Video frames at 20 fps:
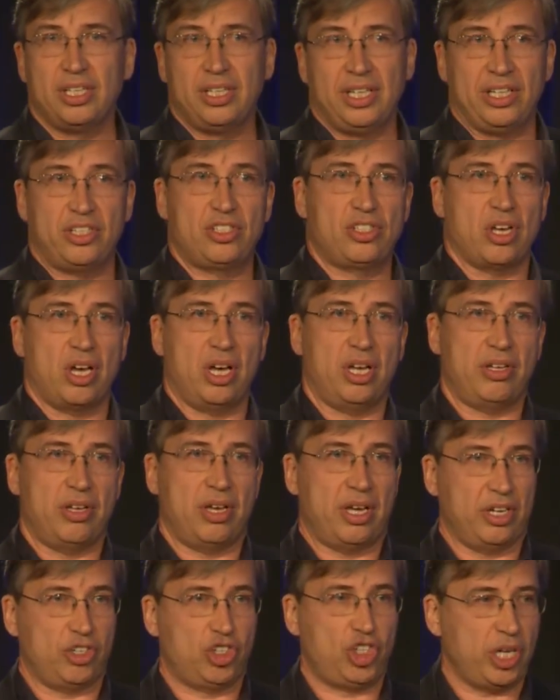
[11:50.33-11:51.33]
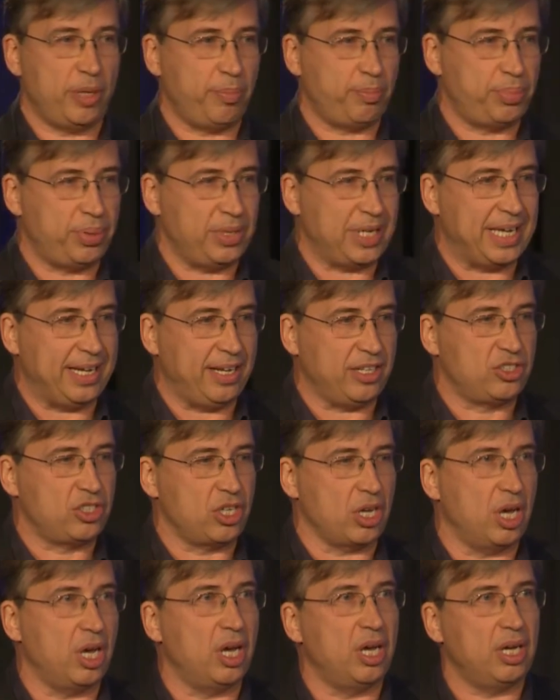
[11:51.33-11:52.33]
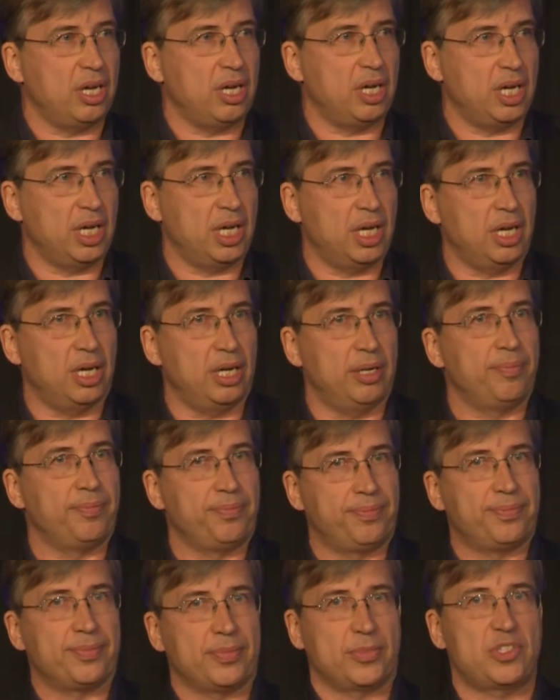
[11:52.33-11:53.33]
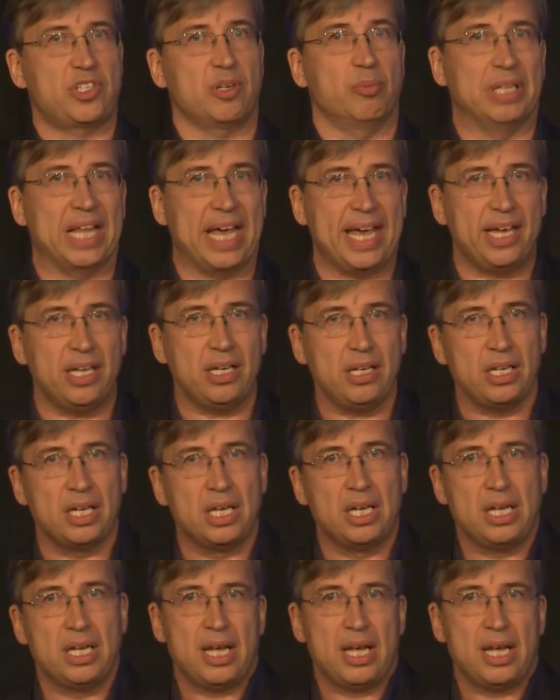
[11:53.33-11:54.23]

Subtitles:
it saw a ship, and it saw some land.